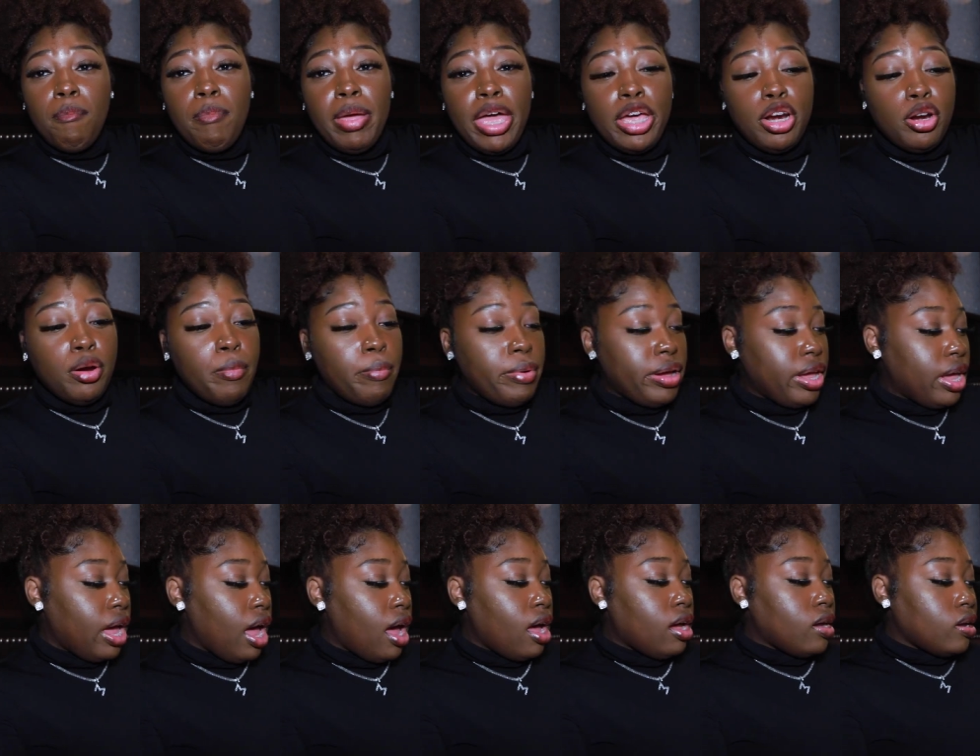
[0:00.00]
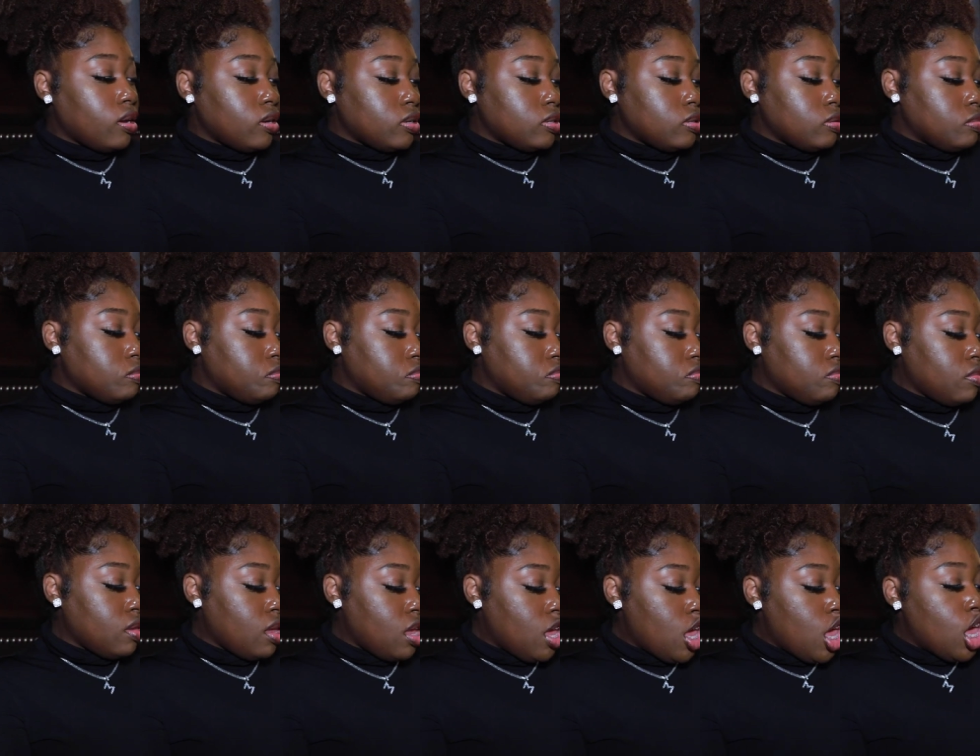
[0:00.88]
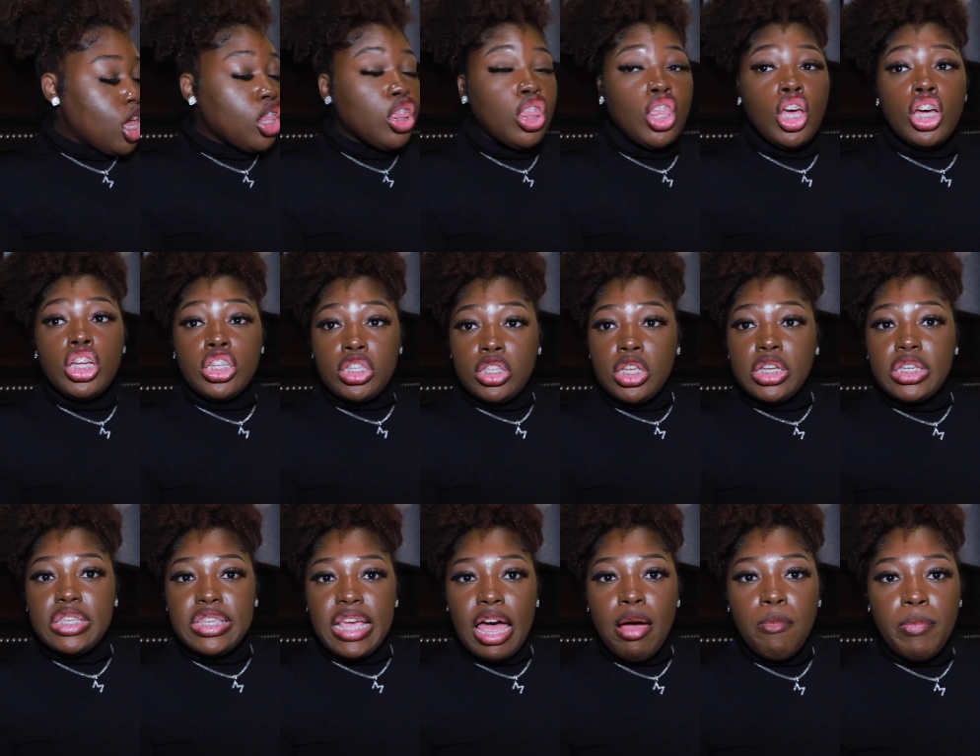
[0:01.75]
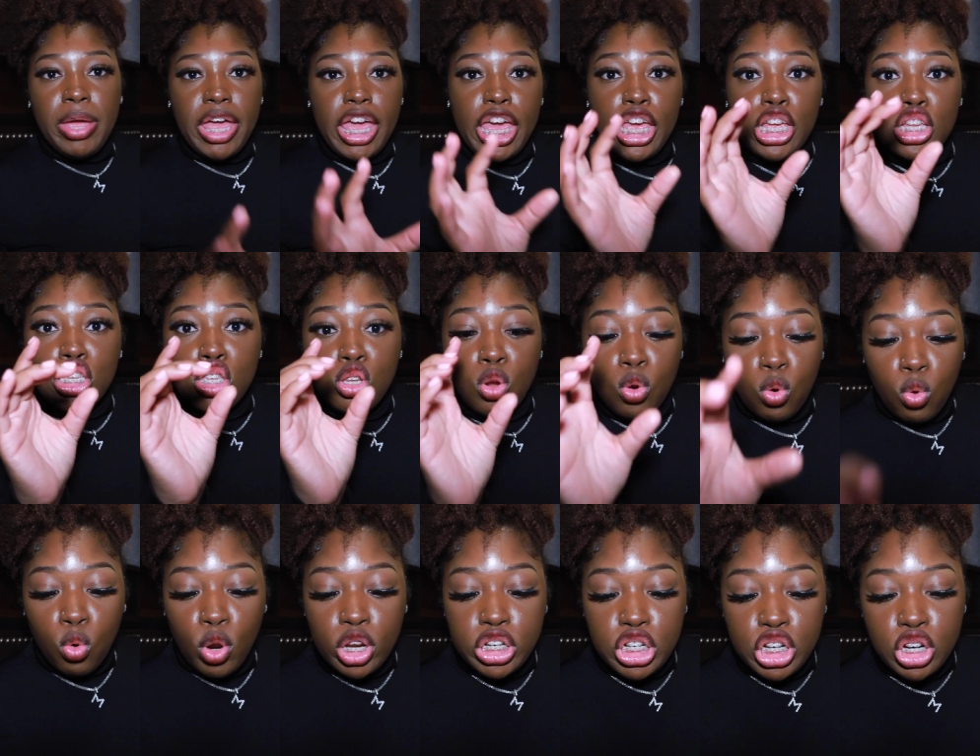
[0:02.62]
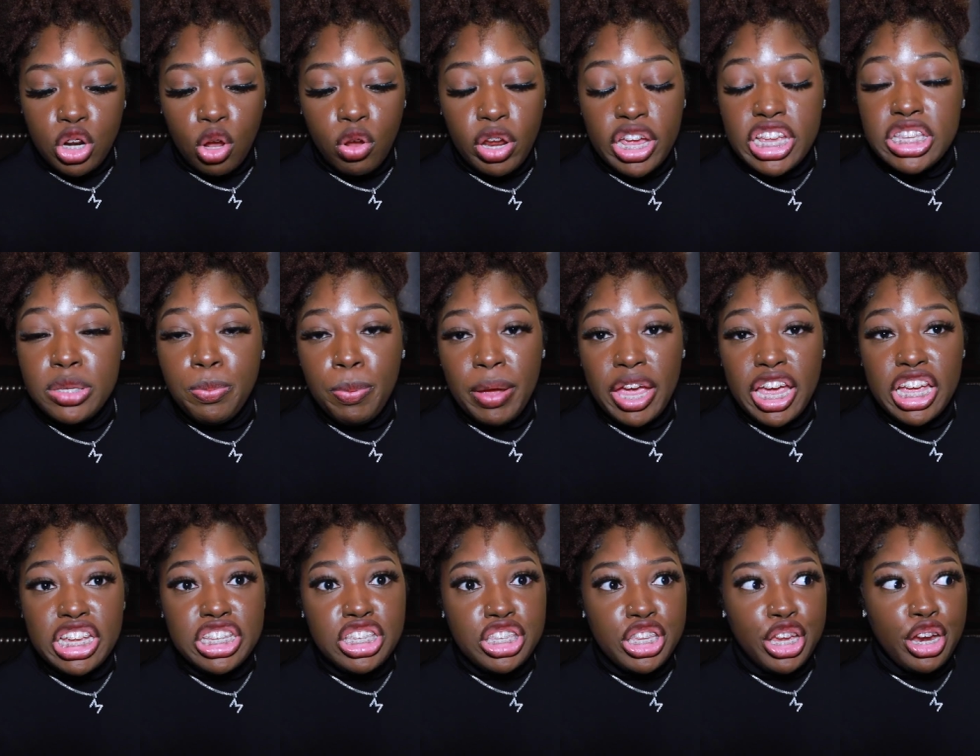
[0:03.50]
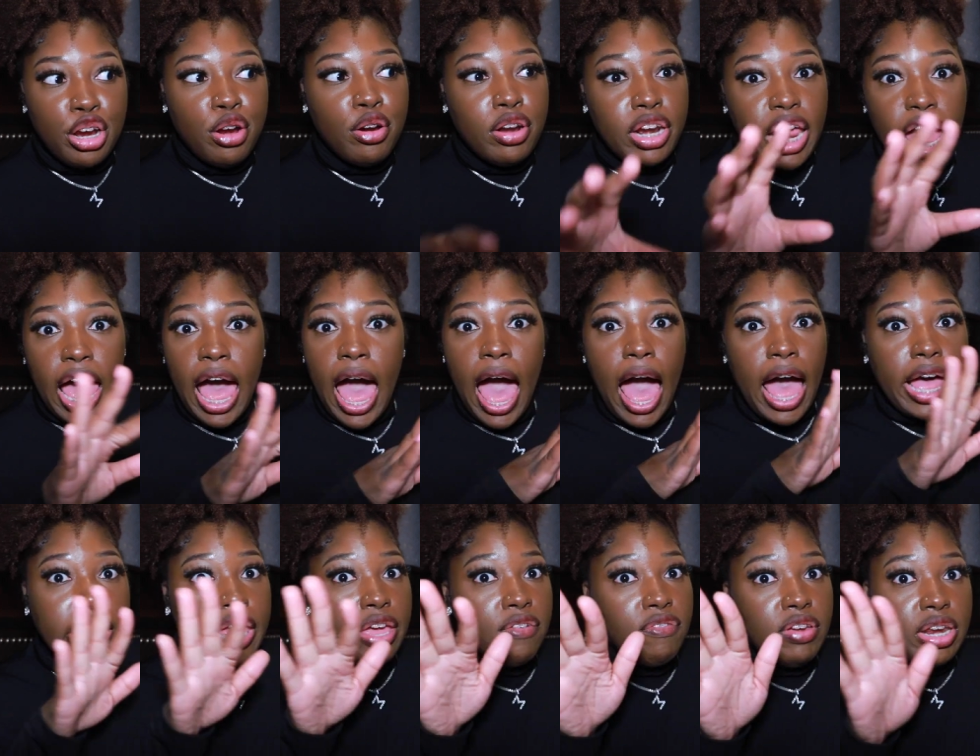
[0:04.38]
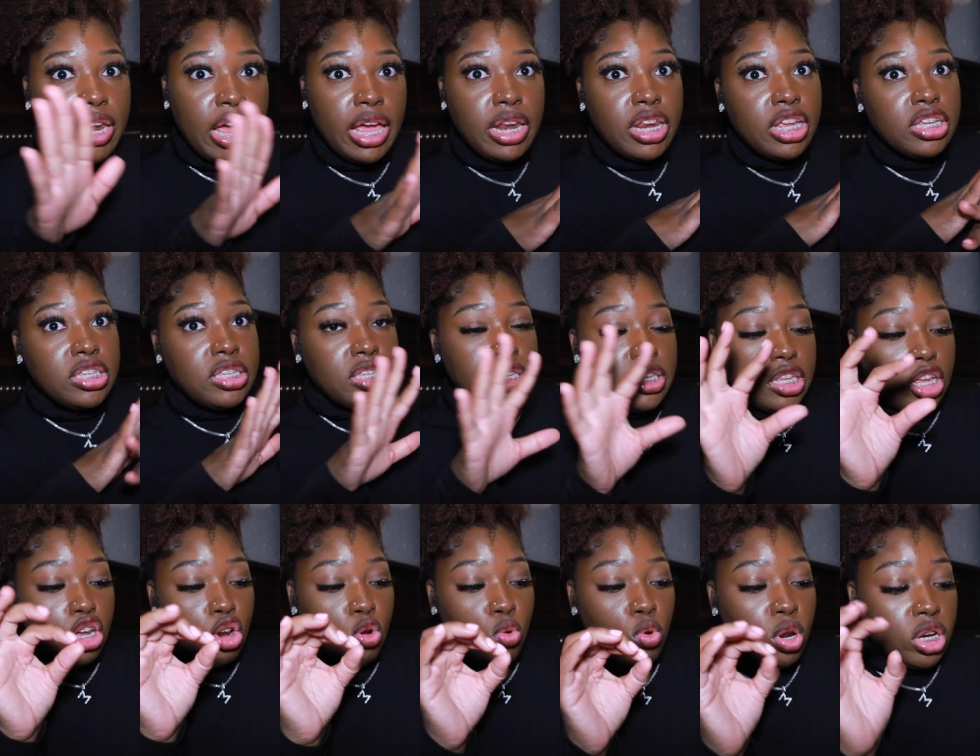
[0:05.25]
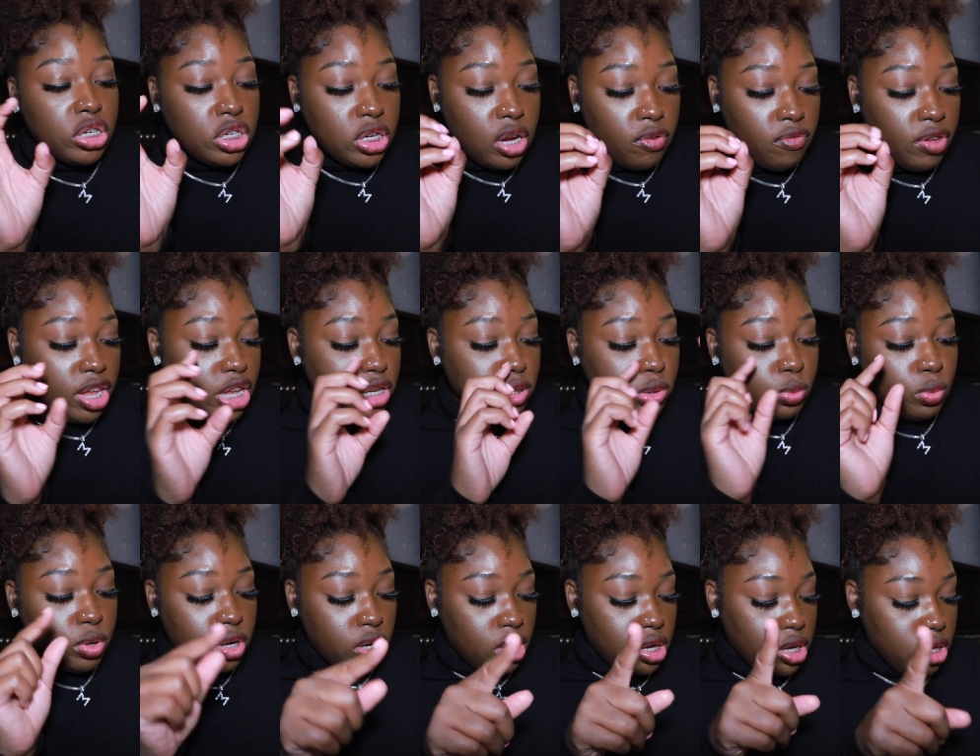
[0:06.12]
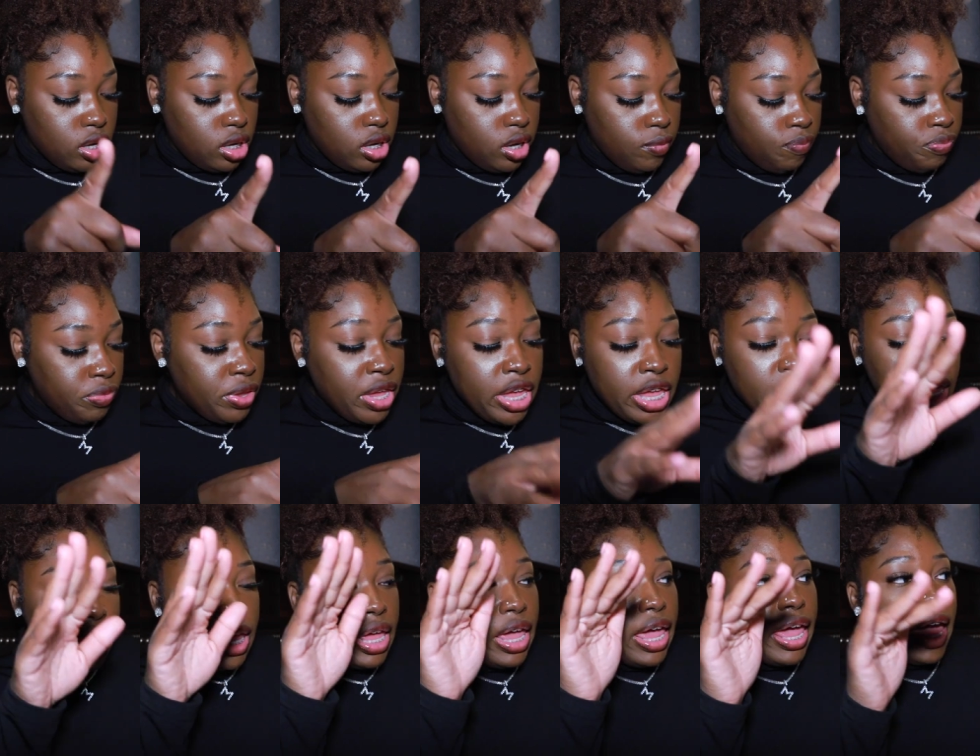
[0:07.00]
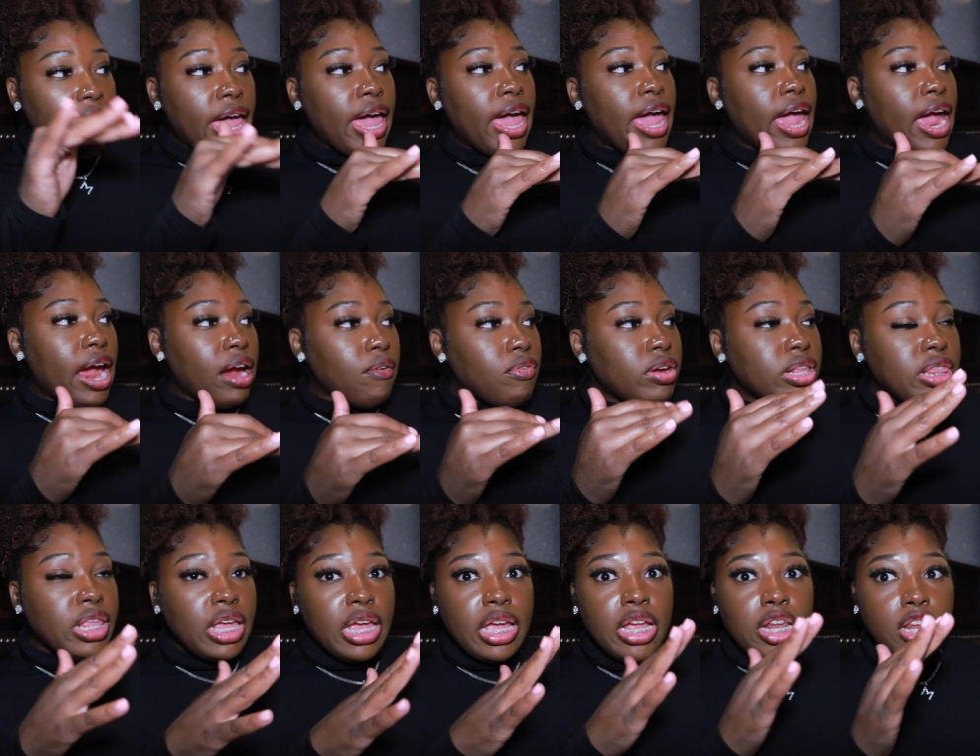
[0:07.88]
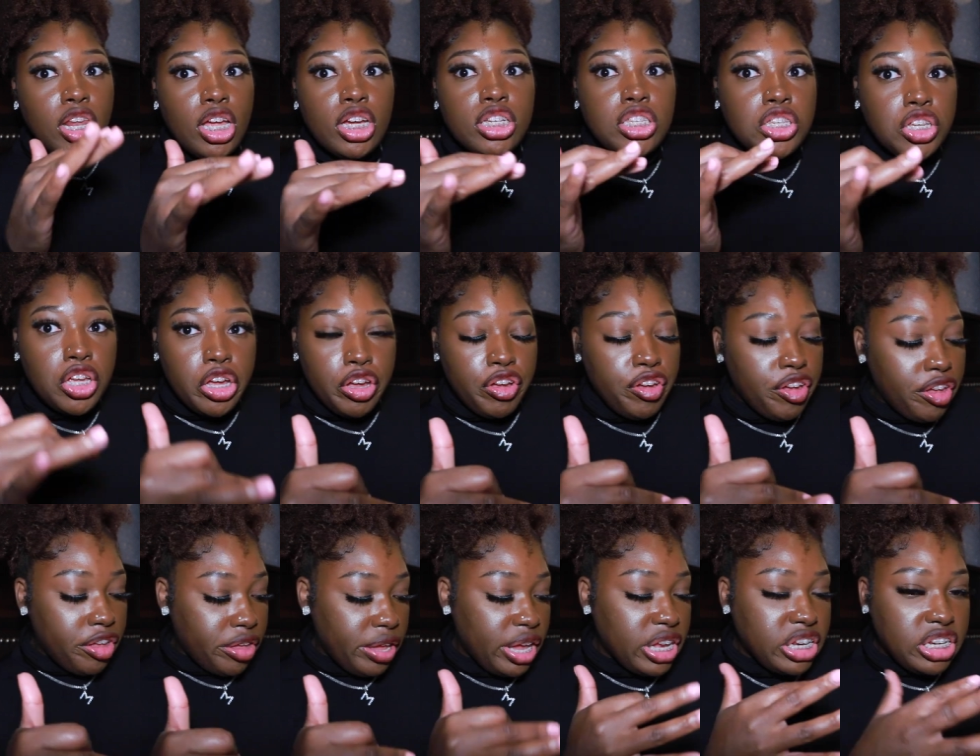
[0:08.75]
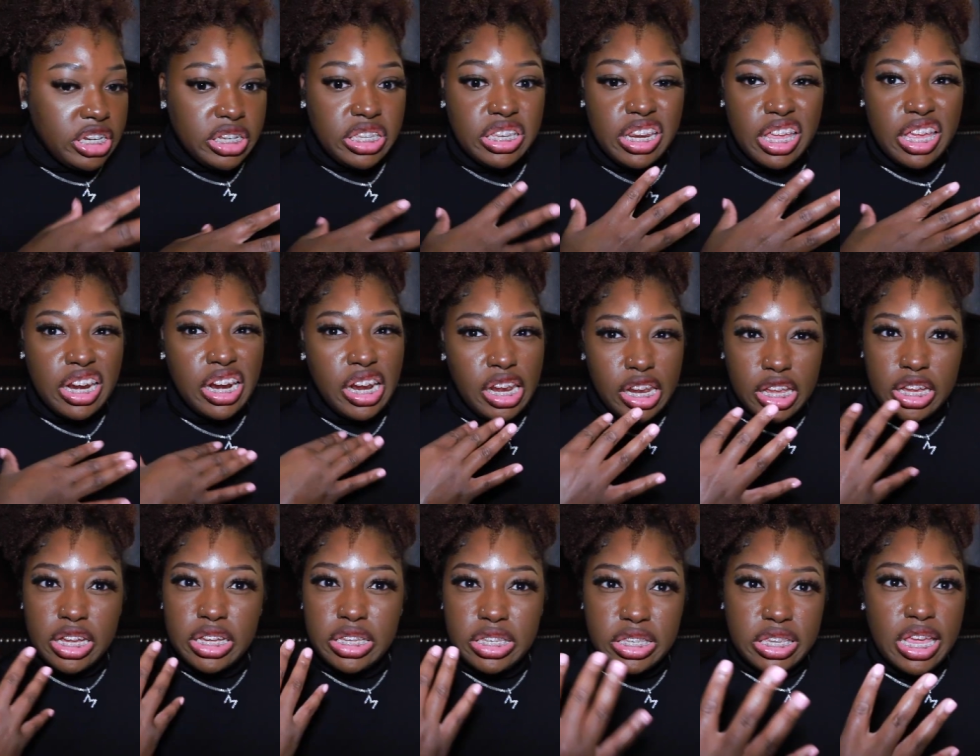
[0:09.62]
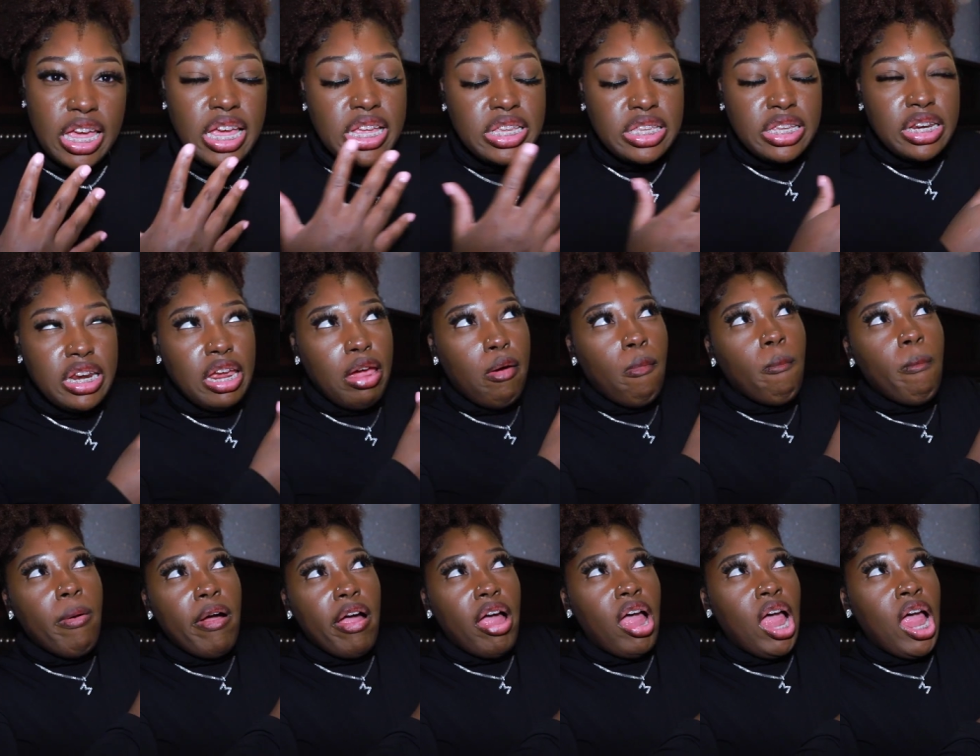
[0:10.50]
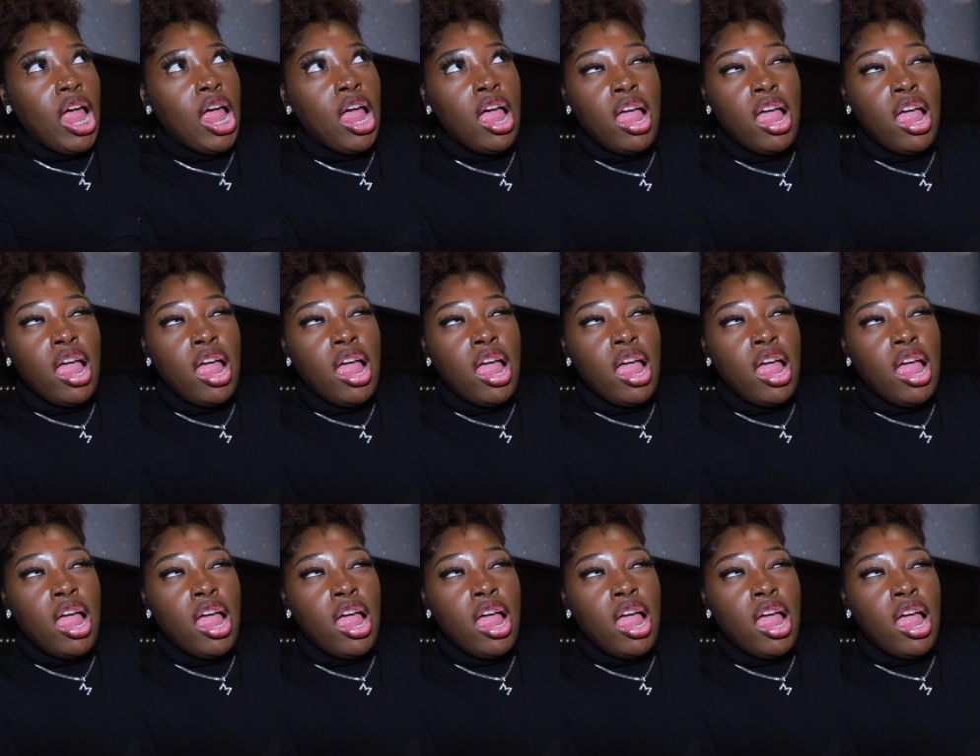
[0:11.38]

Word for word: Better, but um, the, the salmon is crunchy though. It's pan-seared. Now I give you that. The, the crunch of it is real good, and everything looks good. It just needed a little seasoning. But